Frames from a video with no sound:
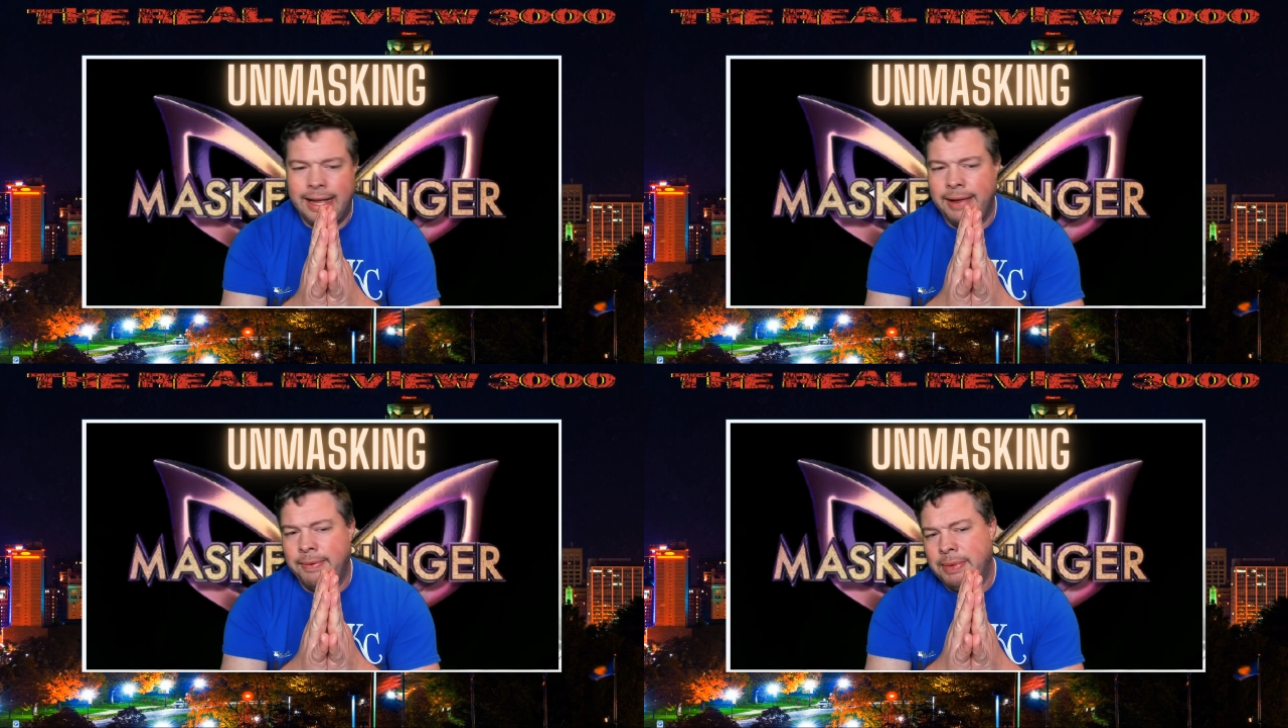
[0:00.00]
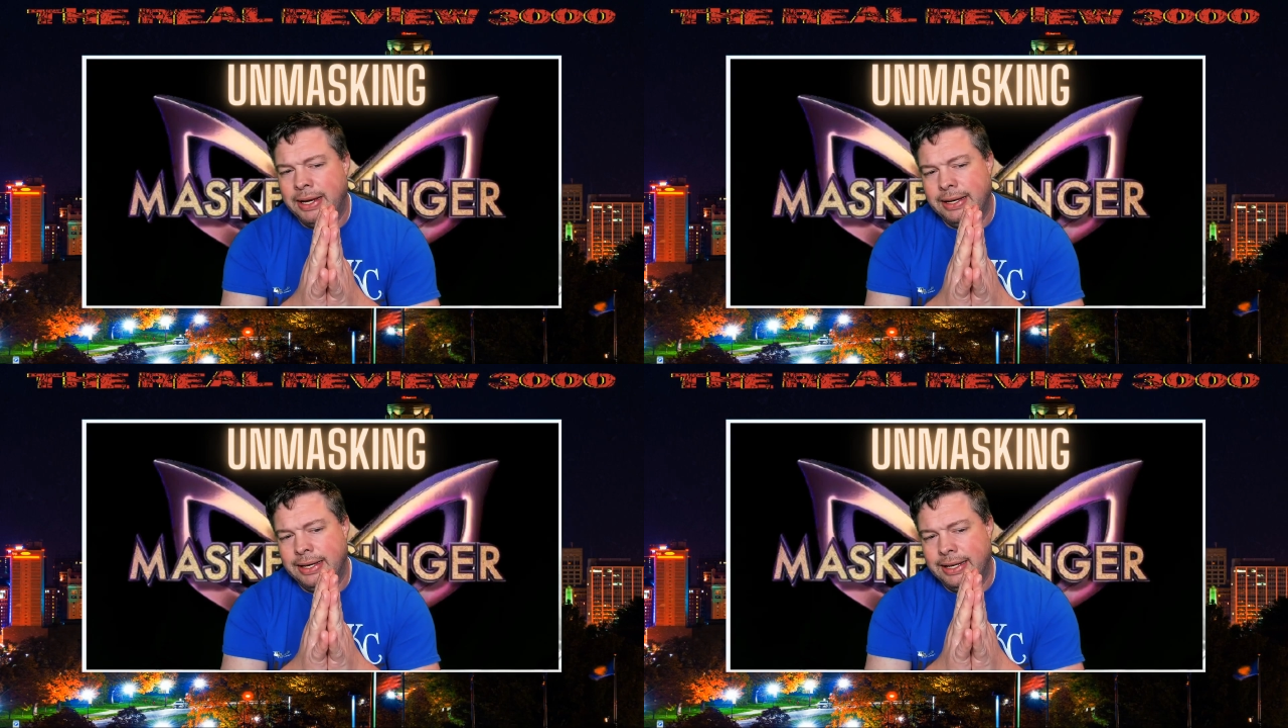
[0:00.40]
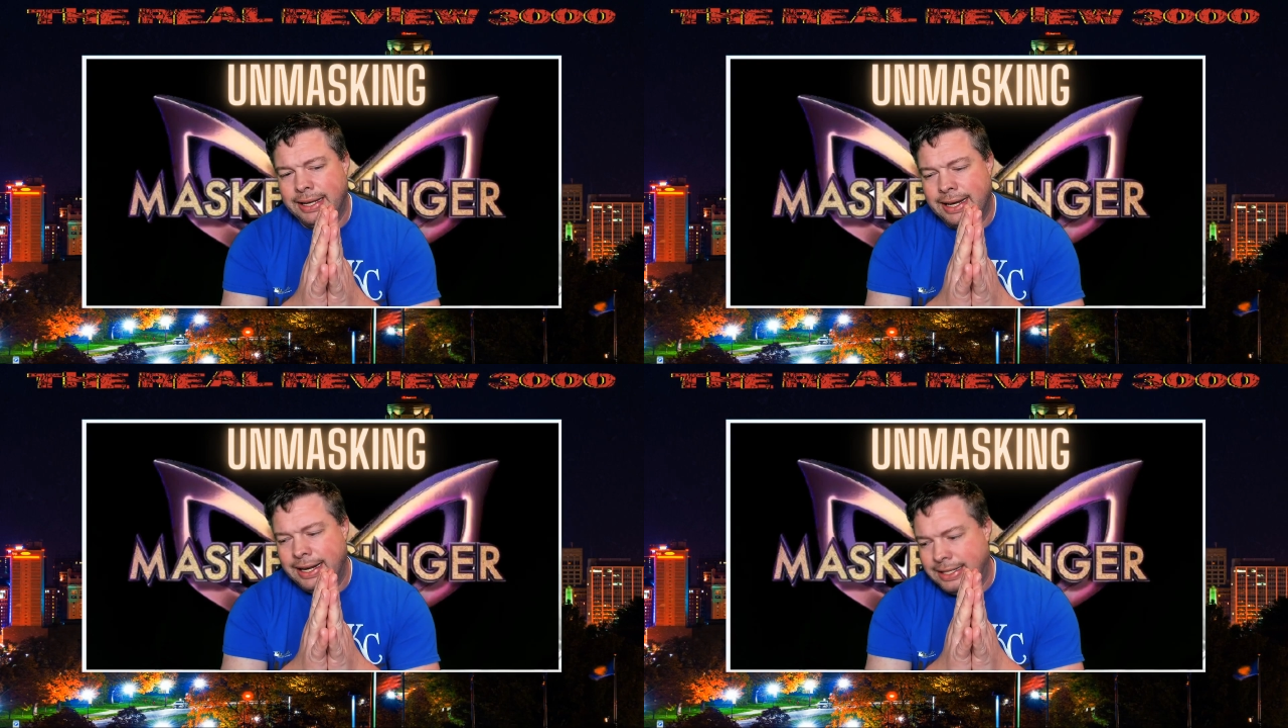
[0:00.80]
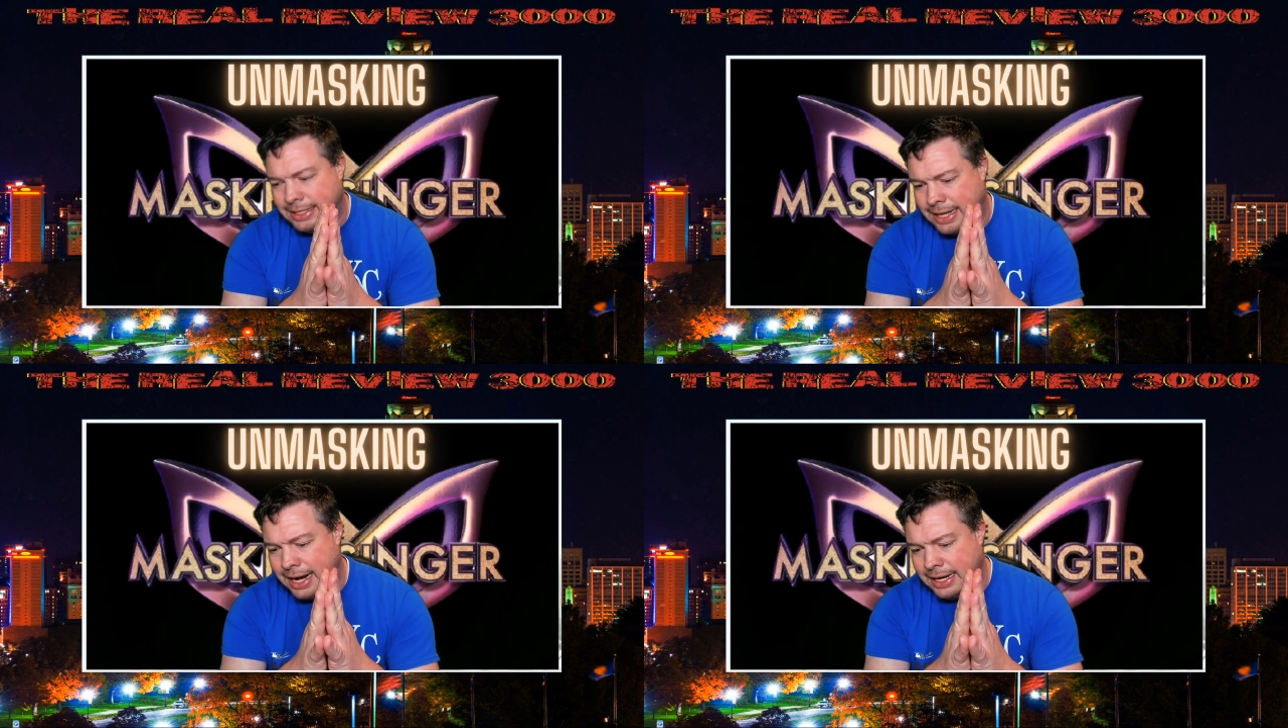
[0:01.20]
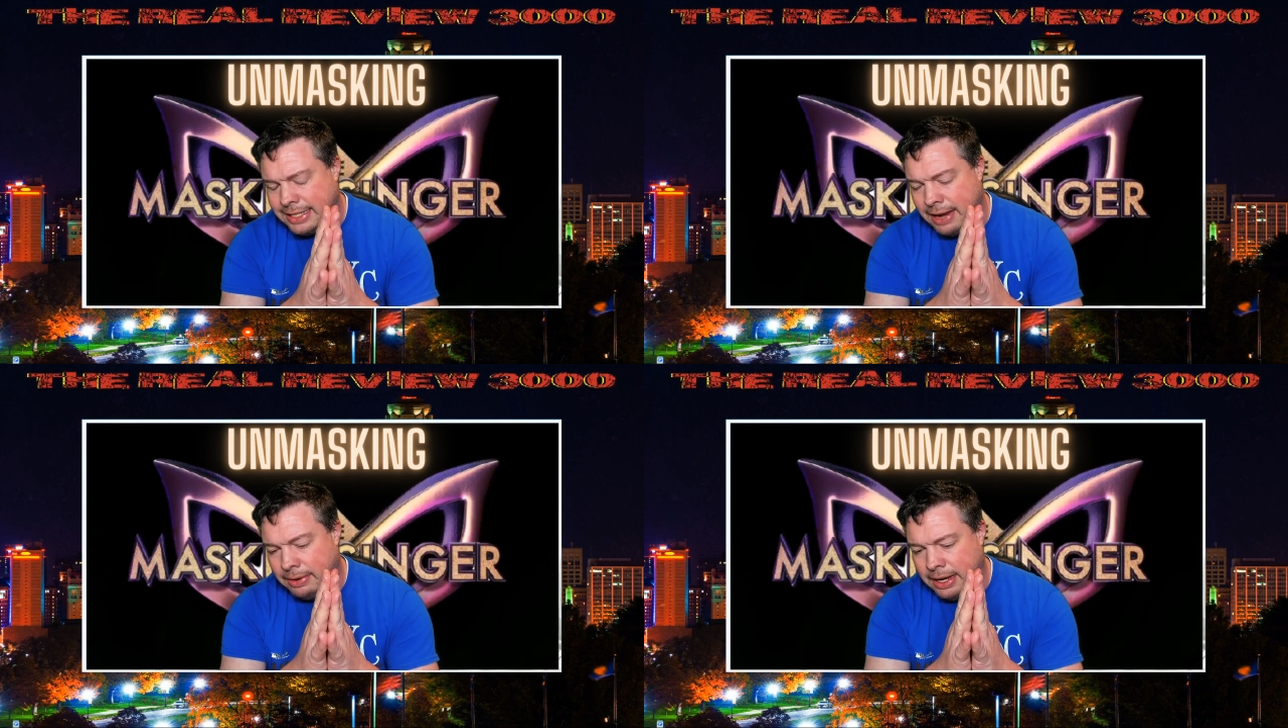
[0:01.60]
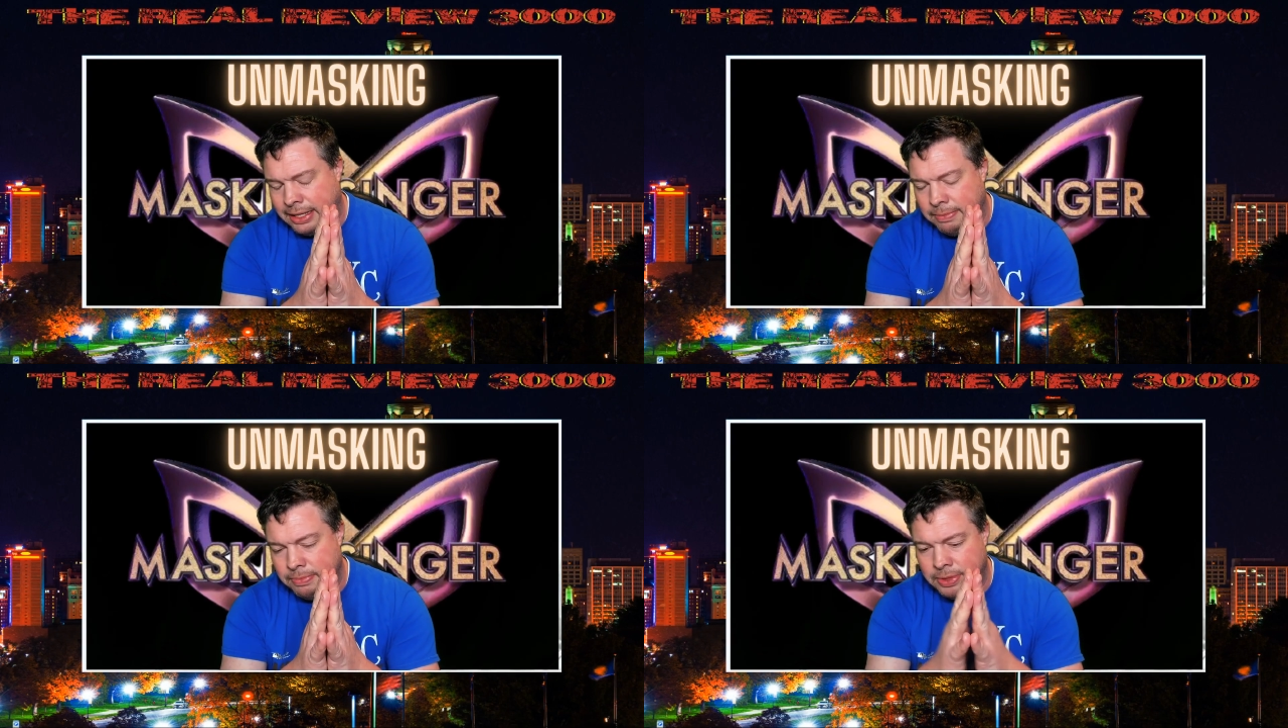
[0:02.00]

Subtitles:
I mean, and it does kind of sound like them.